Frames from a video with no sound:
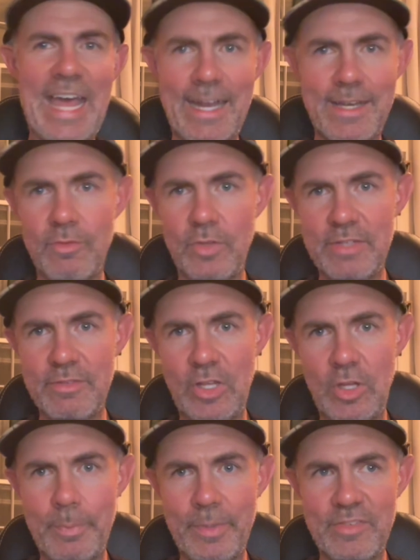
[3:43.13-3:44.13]
actively
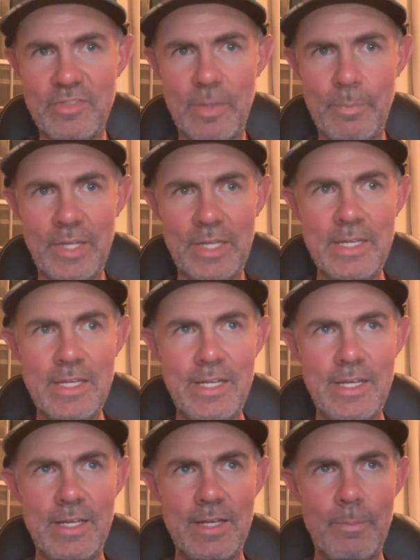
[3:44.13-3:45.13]
developing something,
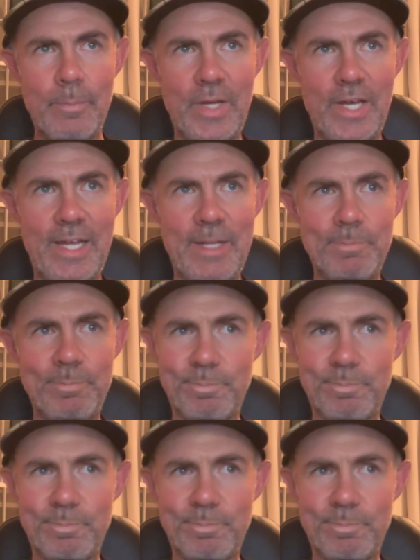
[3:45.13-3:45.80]
but